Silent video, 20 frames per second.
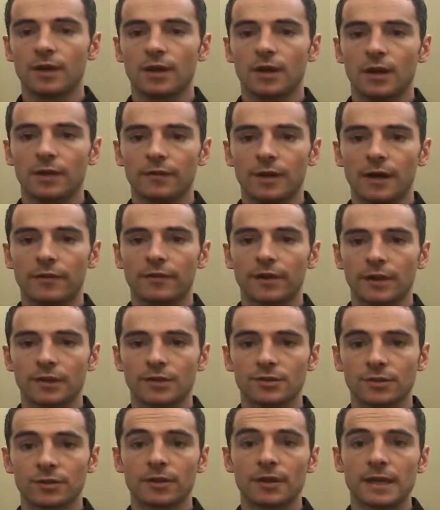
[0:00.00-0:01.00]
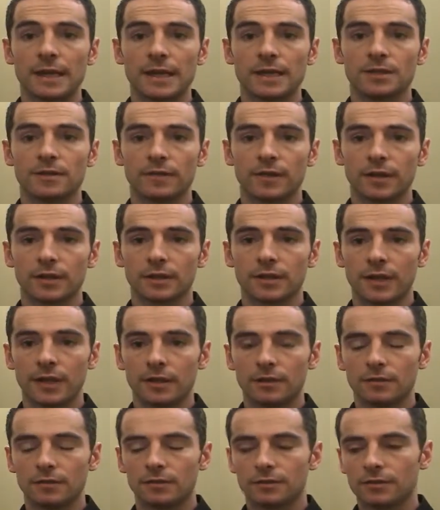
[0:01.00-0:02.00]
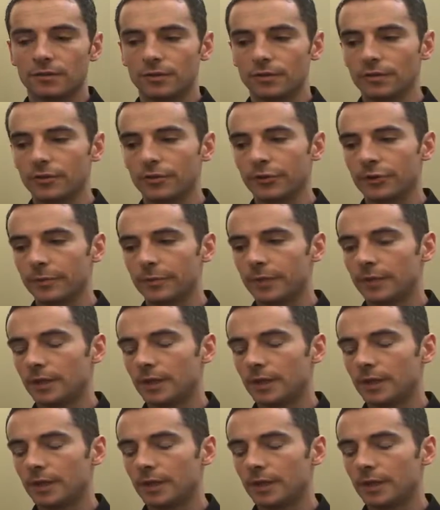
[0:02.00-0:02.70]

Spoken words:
of Africans under the age of 18 to Europe.